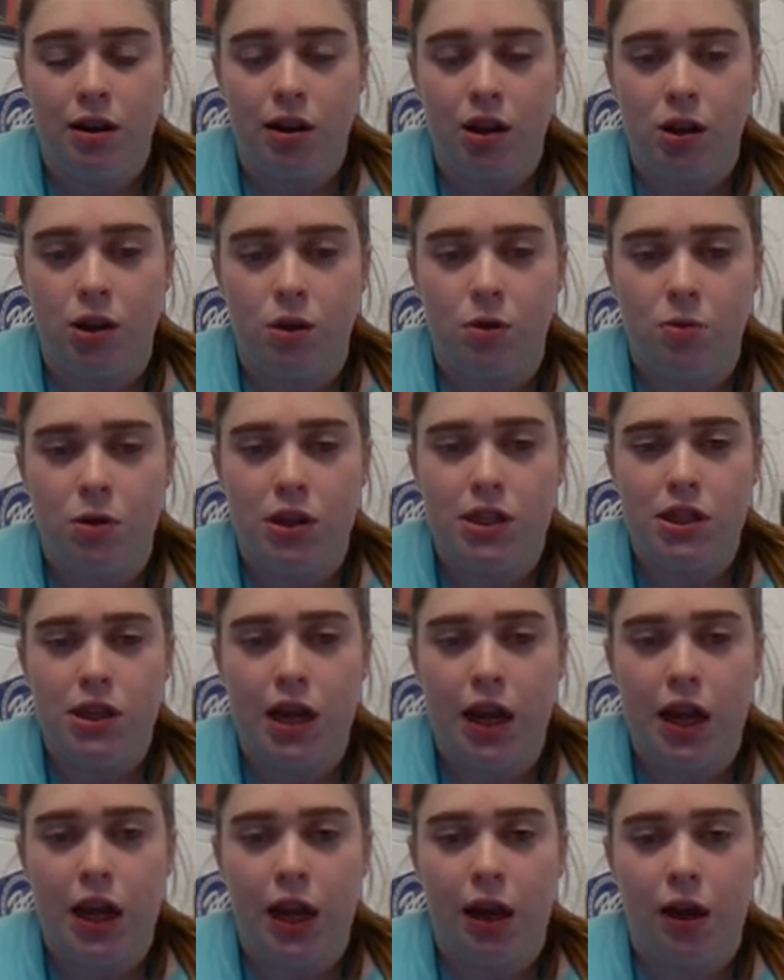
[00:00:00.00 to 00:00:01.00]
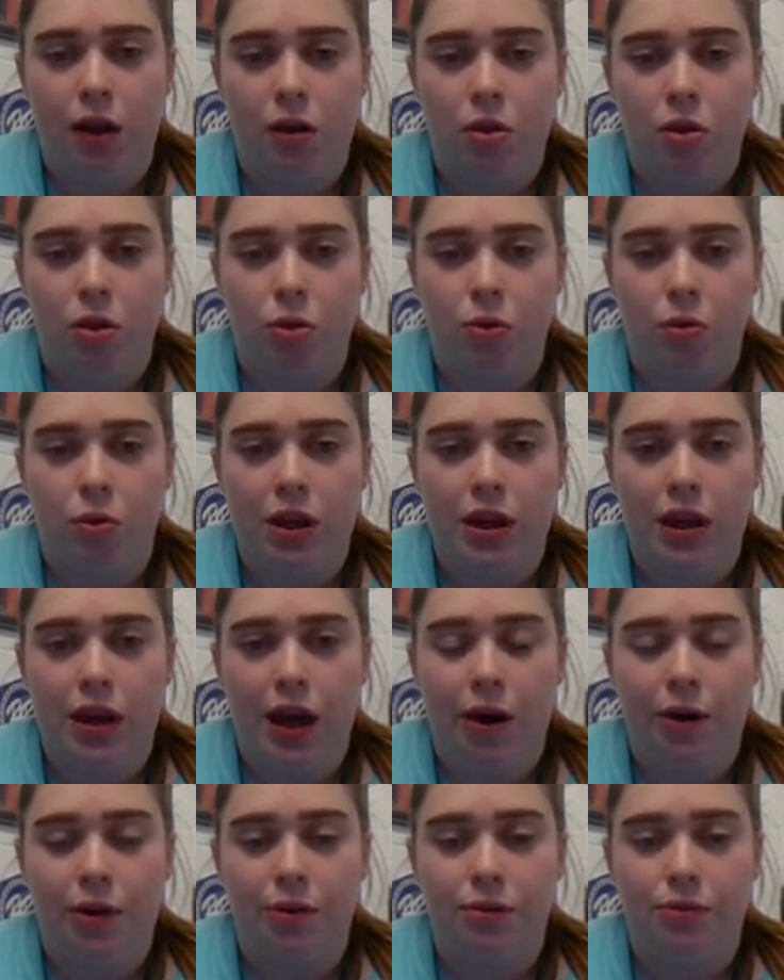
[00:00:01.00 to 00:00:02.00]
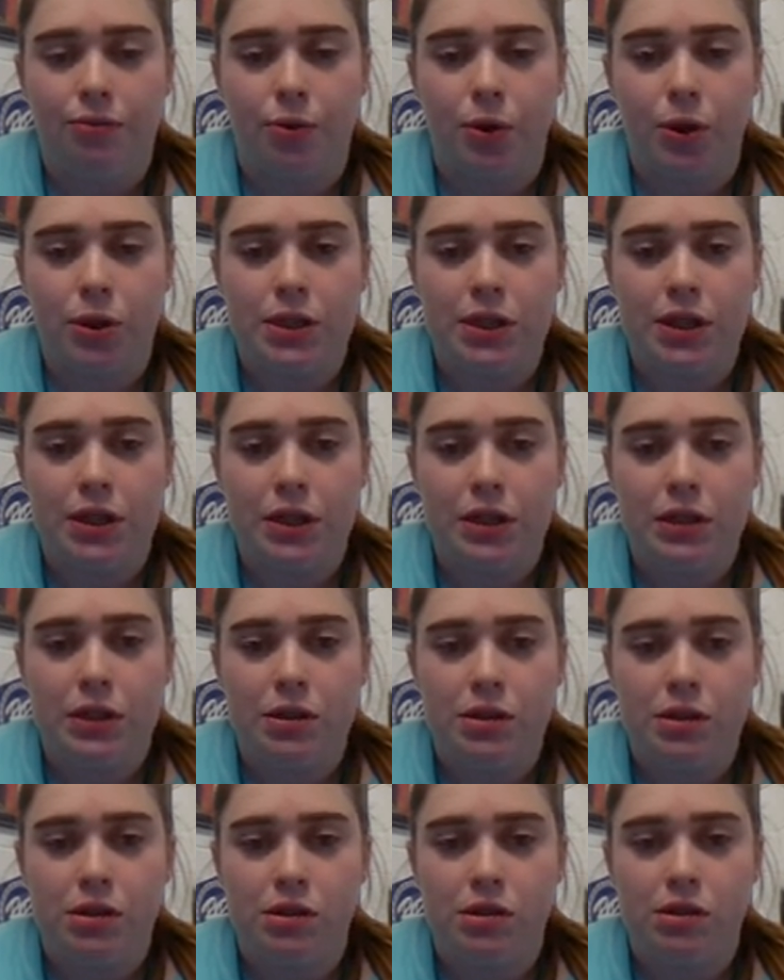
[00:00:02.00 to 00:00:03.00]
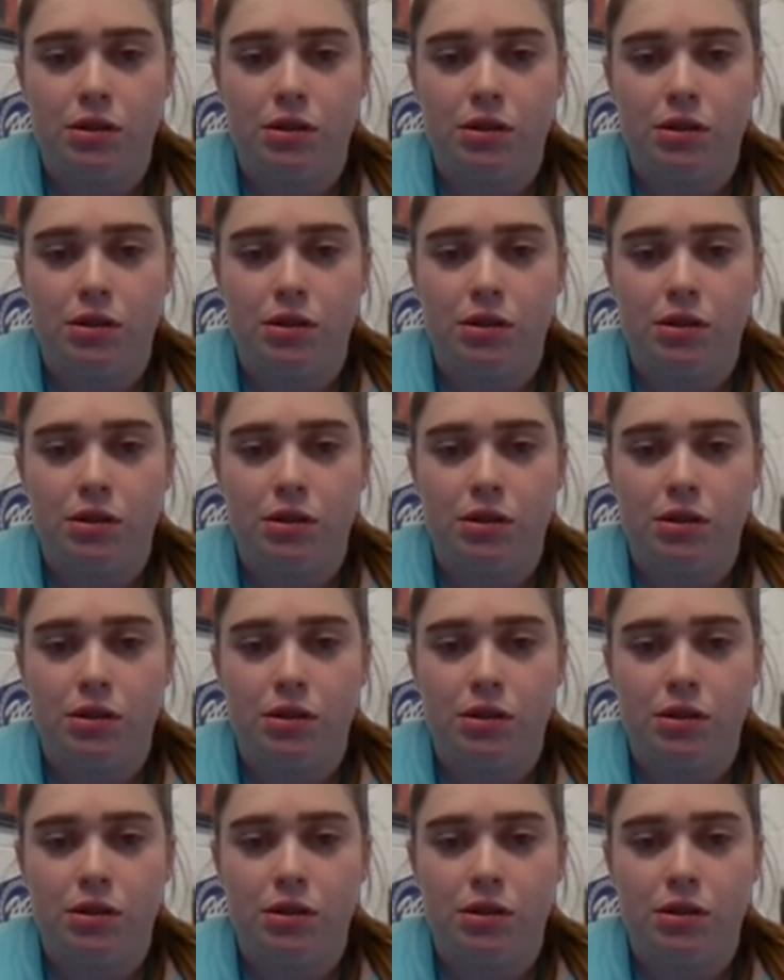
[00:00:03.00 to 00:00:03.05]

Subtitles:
Could we take 3 out of 14?